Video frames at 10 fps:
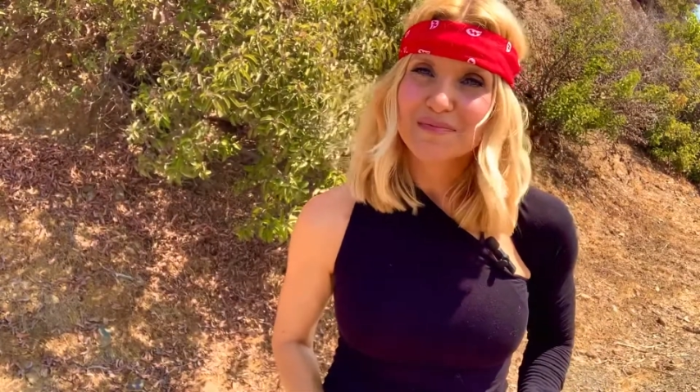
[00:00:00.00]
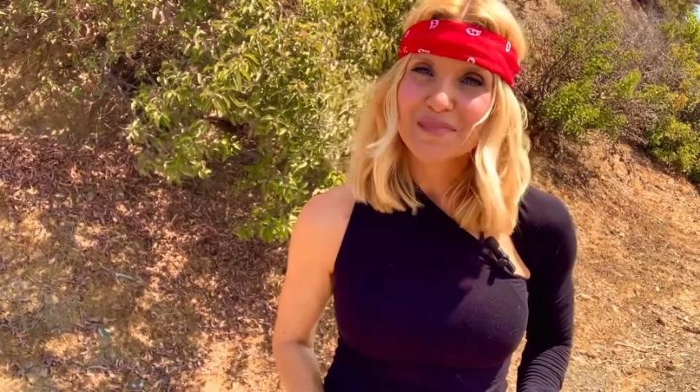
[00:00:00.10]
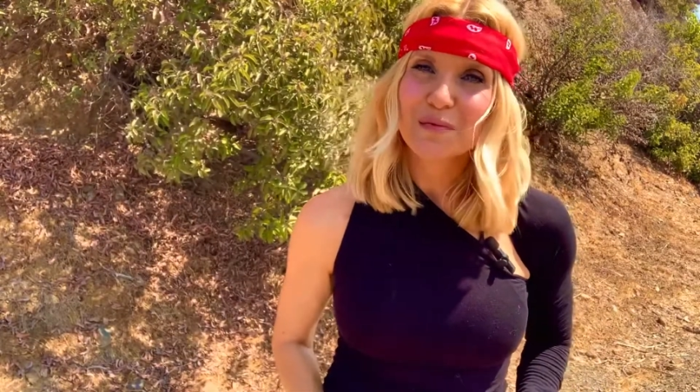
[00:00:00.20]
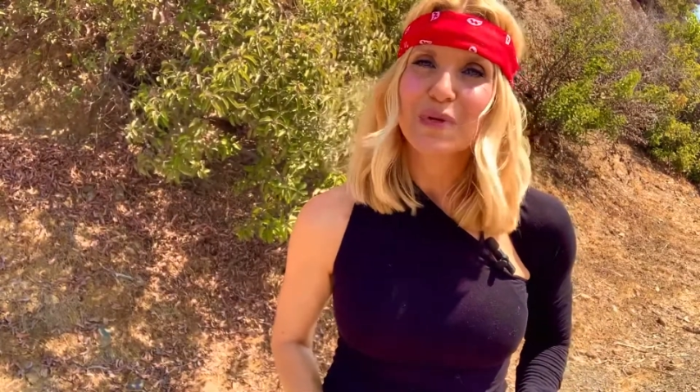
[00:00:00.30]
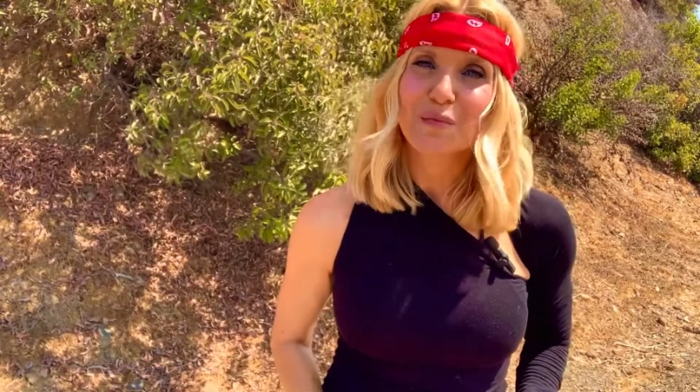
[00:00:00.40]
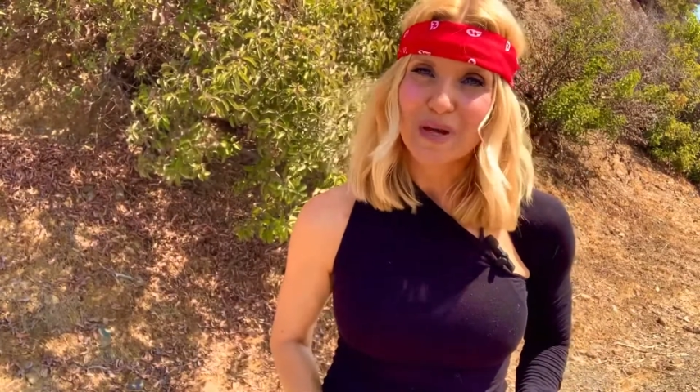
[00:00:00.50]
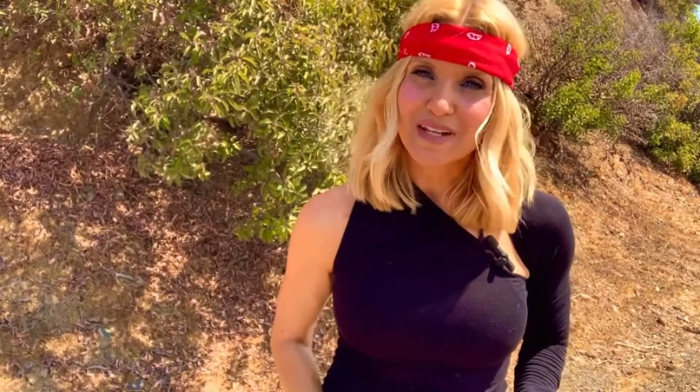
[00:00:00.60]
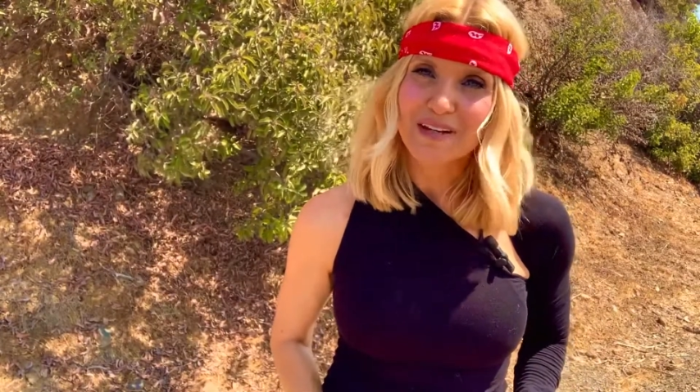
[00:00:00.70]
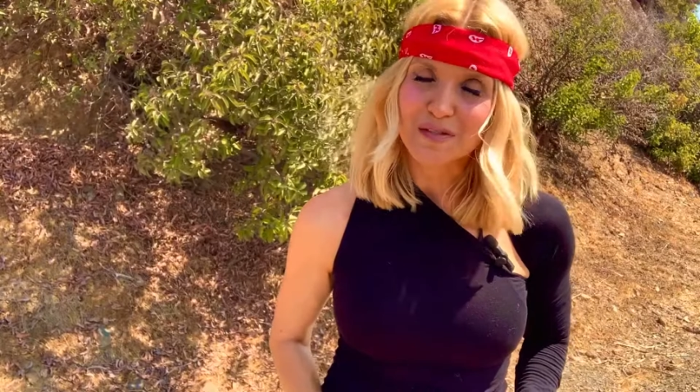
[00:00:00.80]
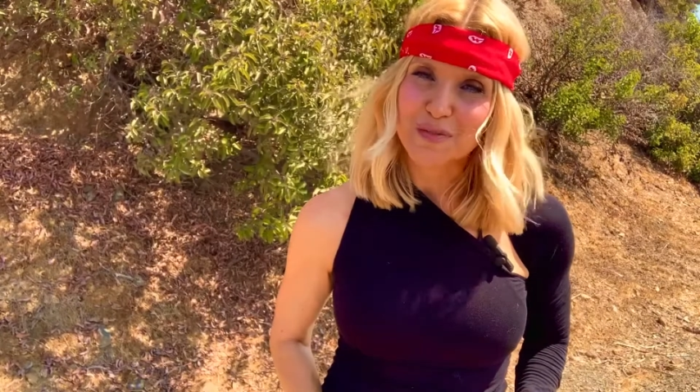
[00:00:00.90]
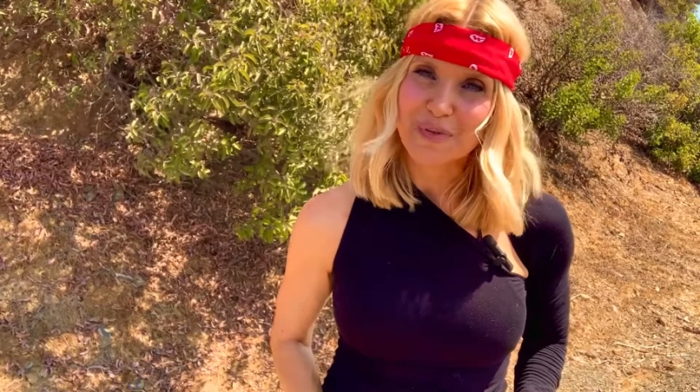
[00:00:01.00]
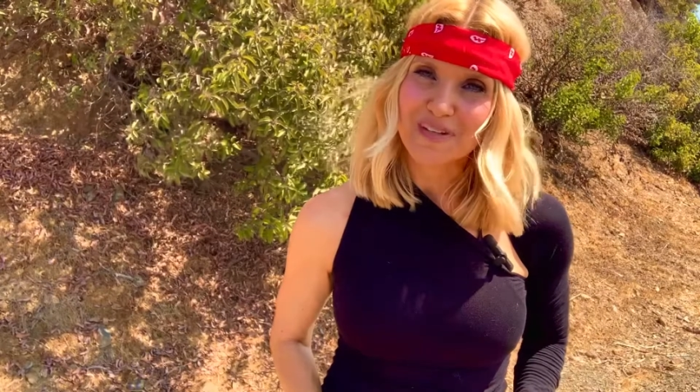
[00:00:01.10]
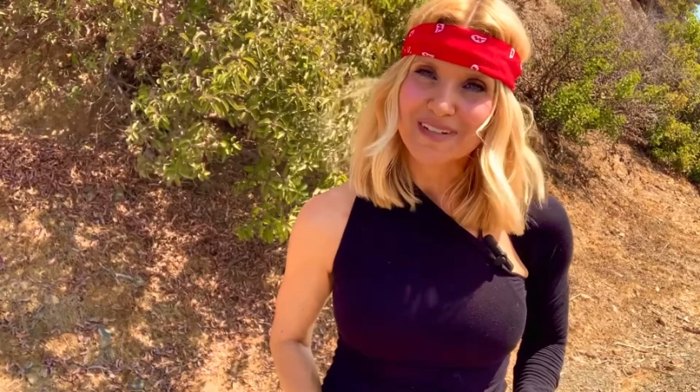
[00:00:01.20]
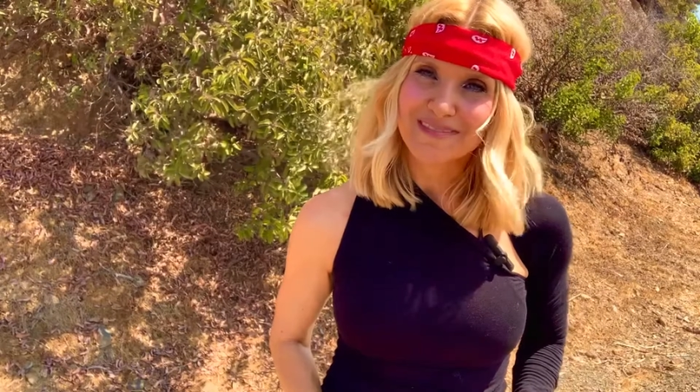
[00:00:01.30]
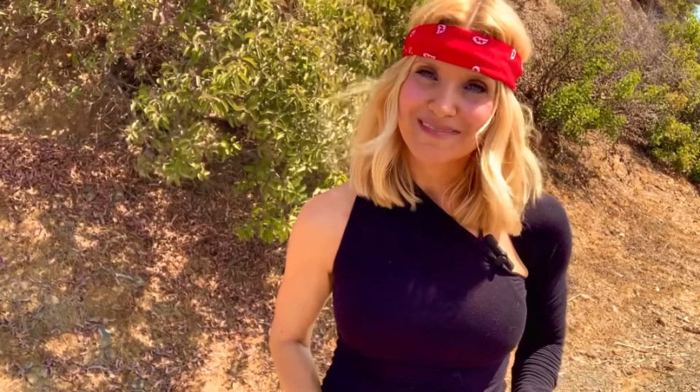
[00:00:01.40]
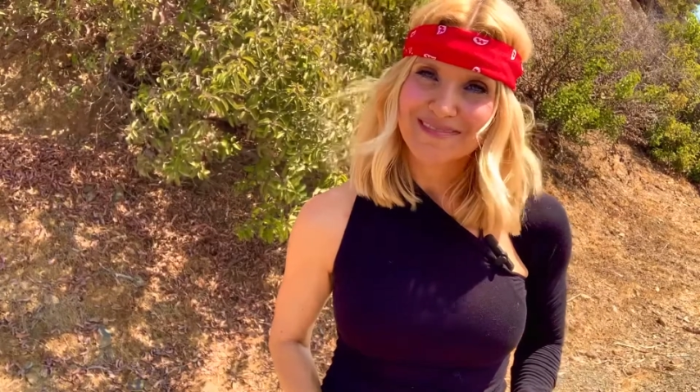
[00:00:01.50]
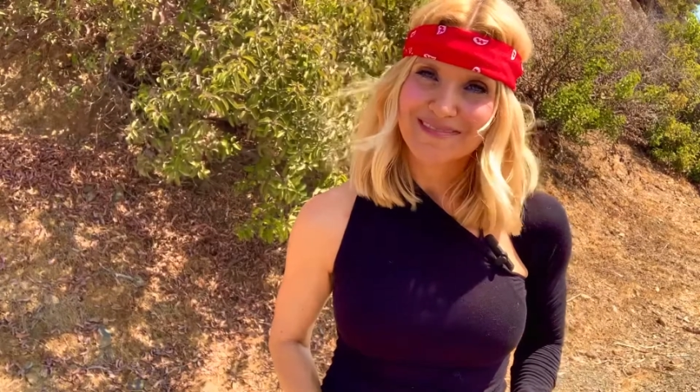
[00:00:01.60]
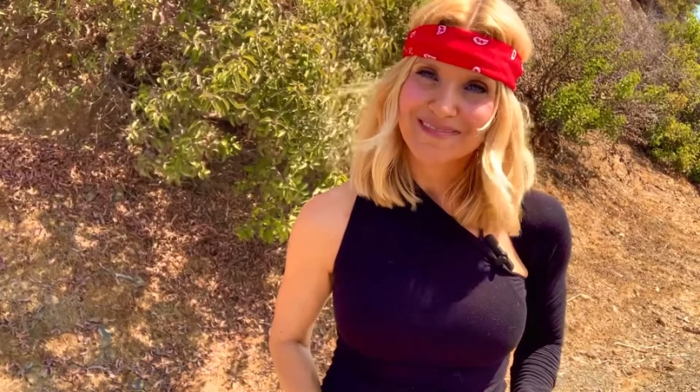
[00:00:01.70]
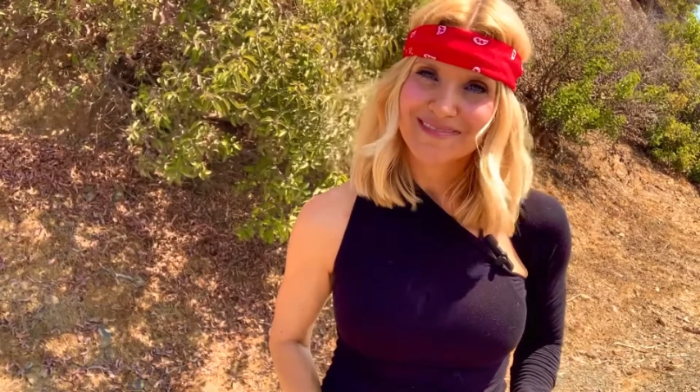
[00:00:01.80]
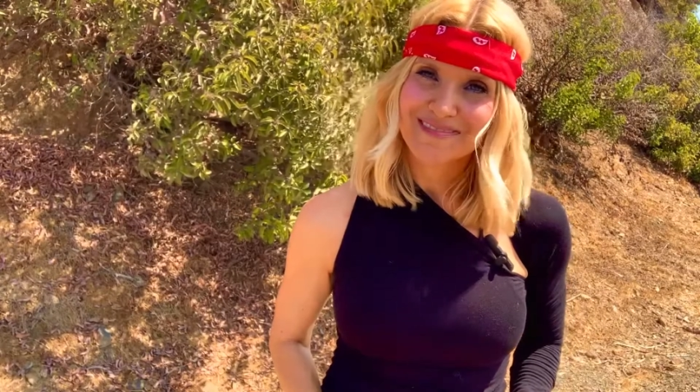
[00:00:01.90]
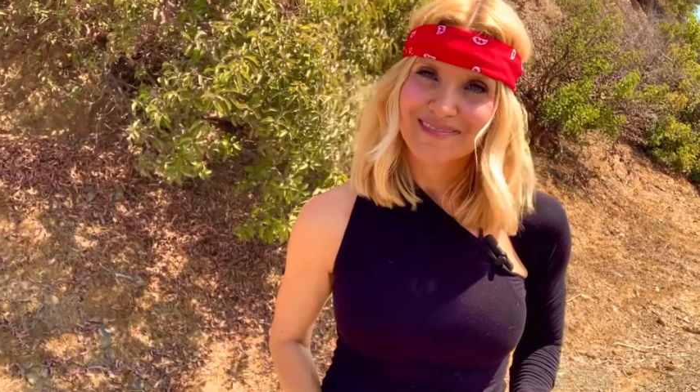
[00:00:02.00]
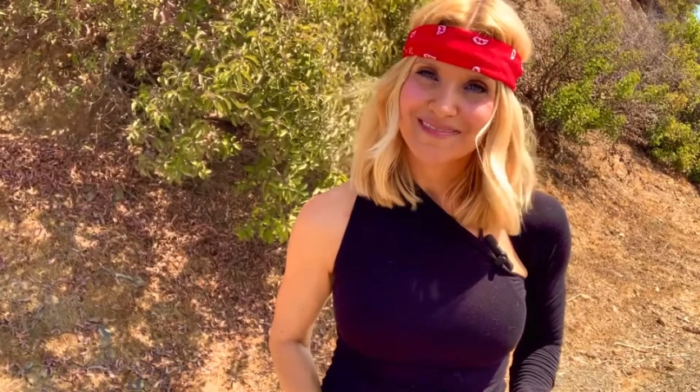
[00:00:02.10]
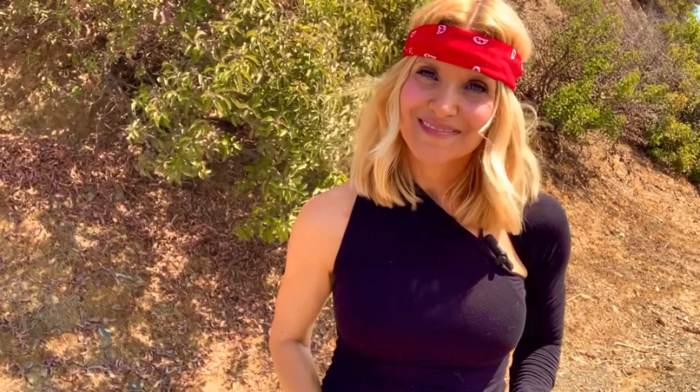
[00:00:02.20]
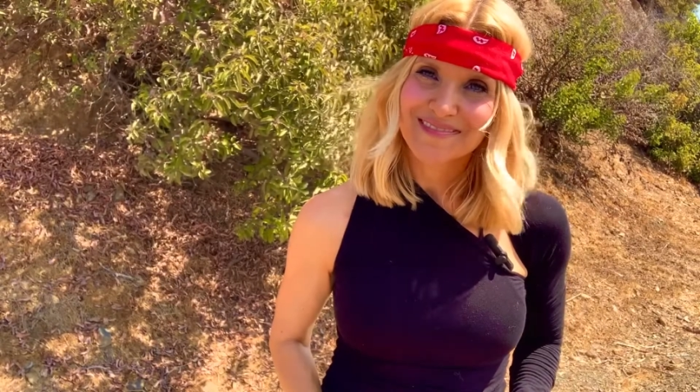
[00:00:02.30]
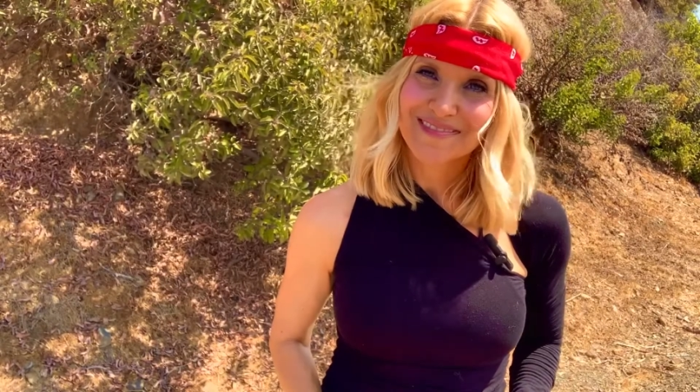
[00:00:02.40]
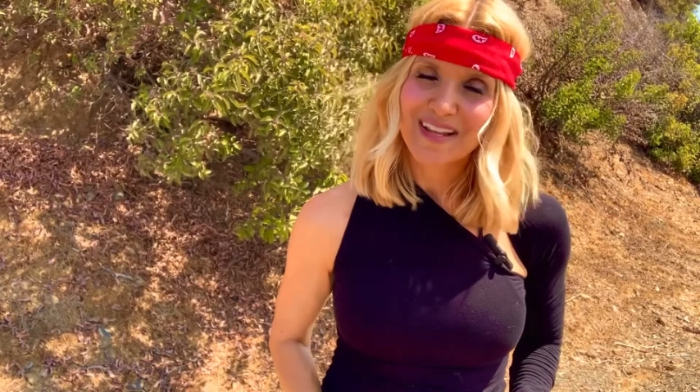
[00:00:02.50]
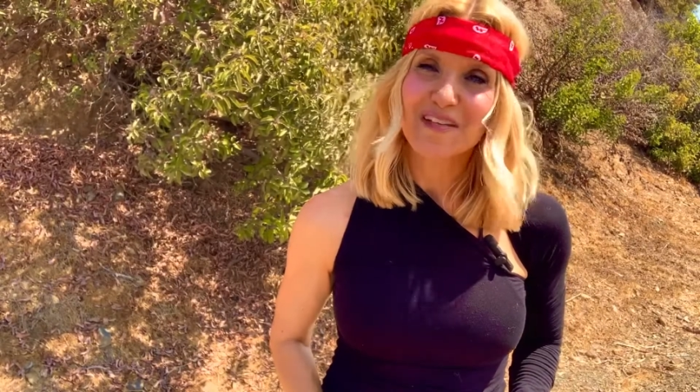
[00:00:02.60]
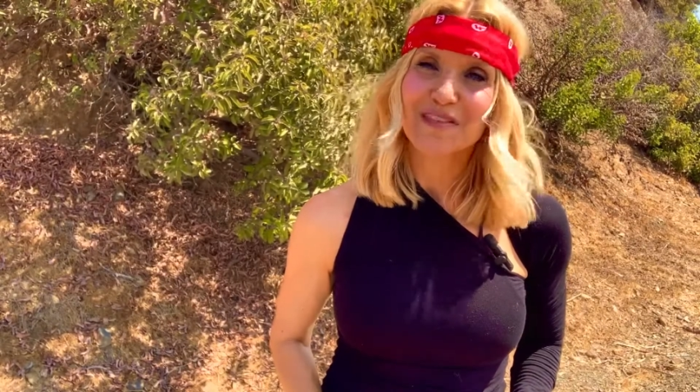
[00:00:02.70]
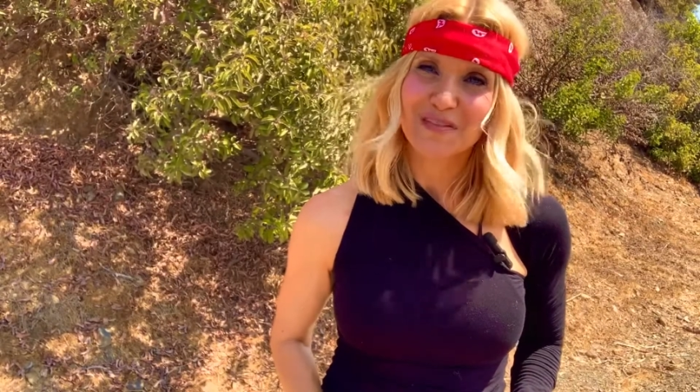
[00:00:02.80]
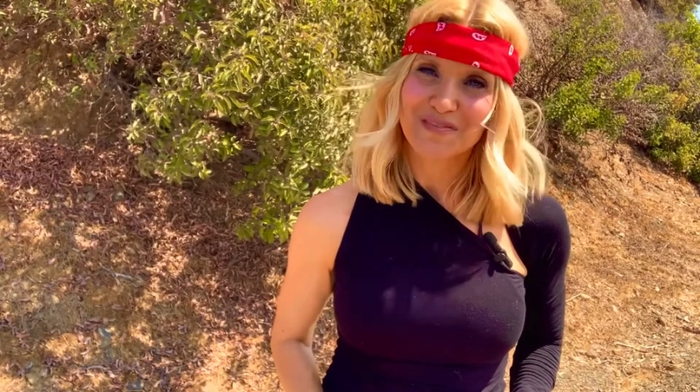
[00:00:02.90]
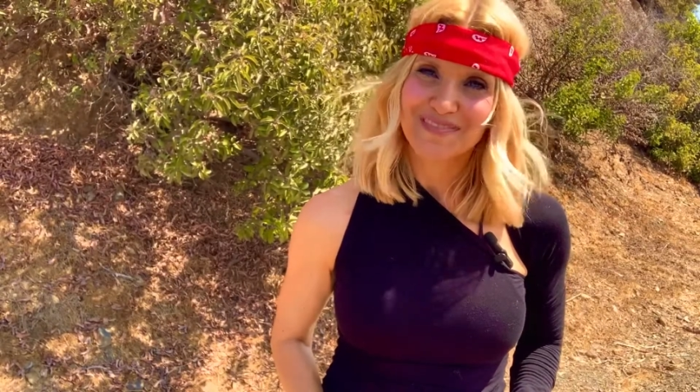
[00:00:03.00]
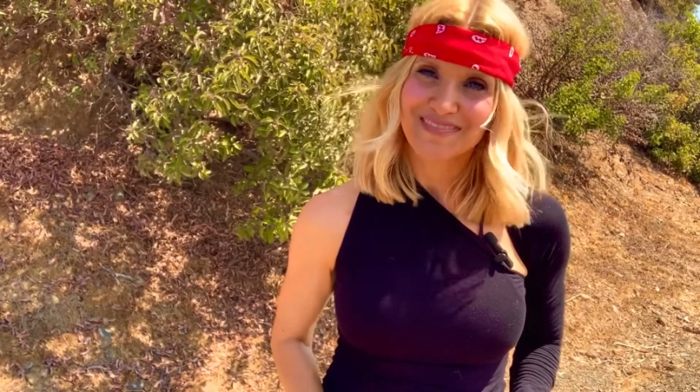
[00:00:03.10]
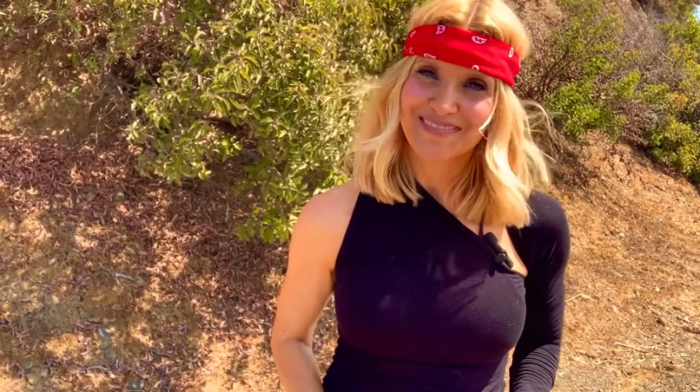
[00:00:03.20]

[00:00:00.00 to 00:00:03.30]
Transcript: and we awaken our spirit. I love you.